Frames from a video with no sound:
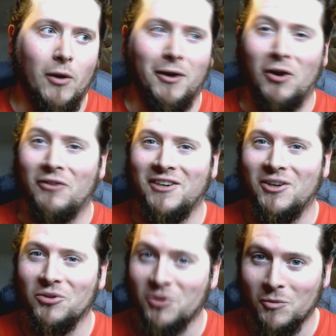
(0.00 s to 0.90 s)
quite a lot of
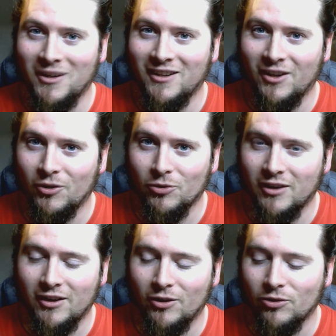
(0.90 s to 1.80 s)
videos coming in the
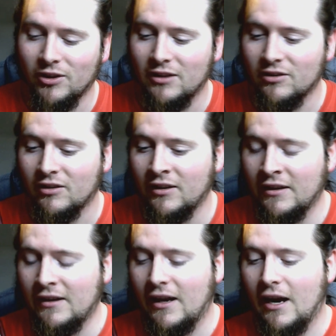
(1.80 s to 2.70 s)
new season.
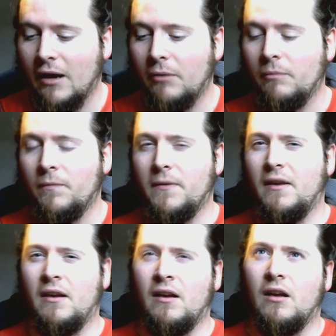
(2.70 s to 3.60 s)

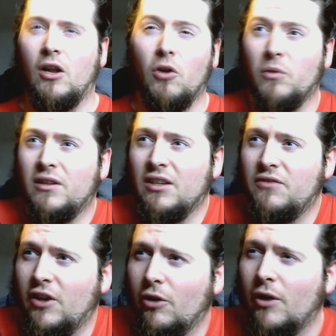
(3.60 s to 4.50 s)
Along with
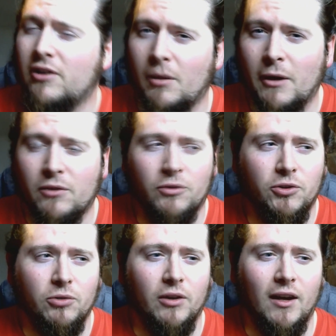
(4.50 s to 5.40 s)
this video, actually, I might as well
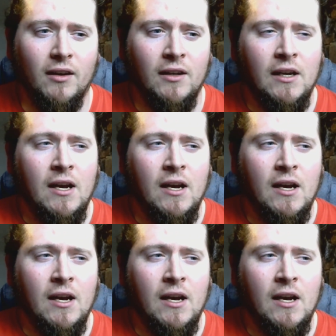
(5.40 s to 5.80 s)
do that.